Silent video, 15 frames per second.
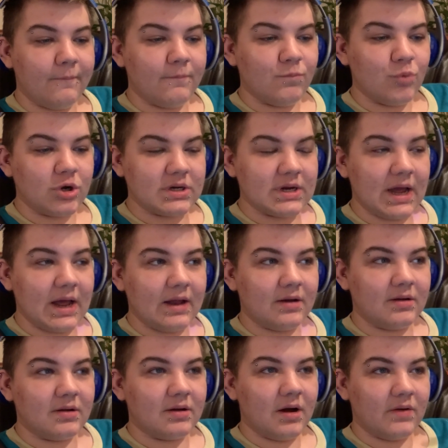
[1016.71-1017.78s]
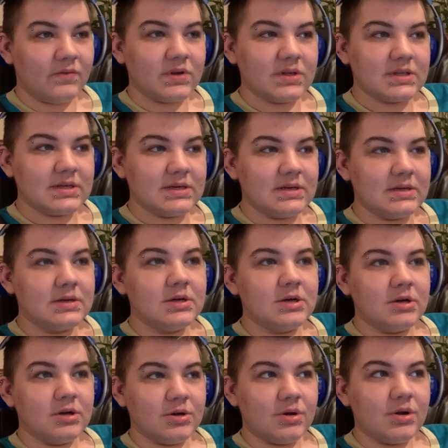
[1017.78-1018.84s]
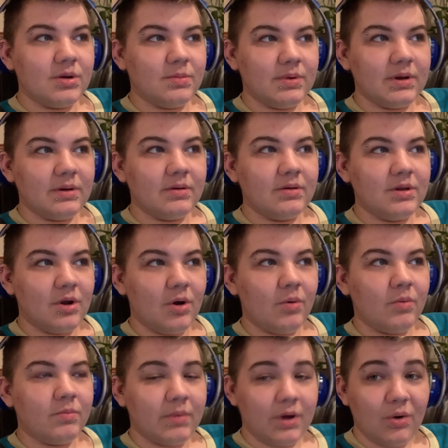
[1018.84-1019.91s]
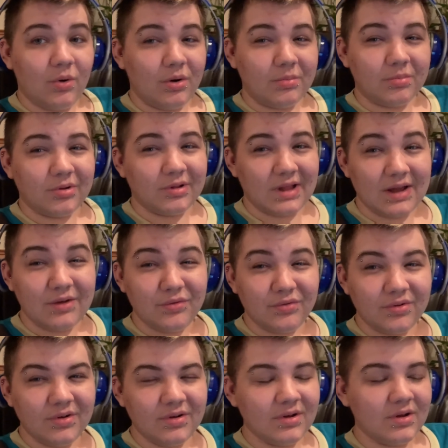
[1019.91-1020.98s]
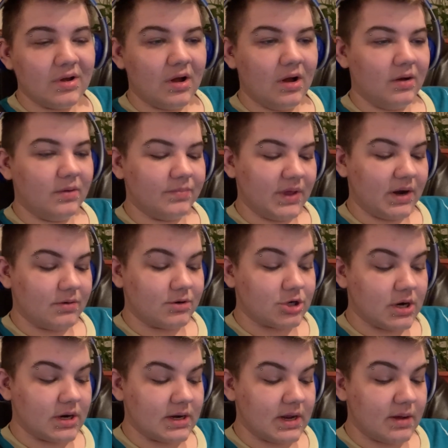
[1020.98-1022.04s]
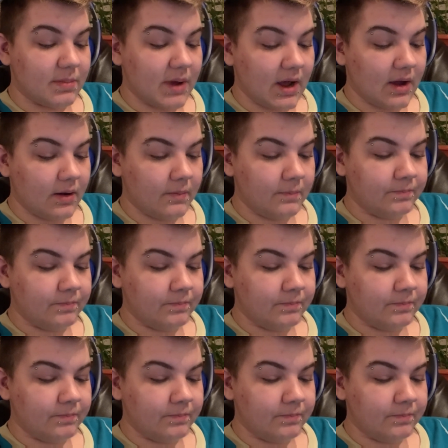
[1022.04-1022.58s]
which again, obviously, could have been, you know, my horrible life, that I was trying to take back,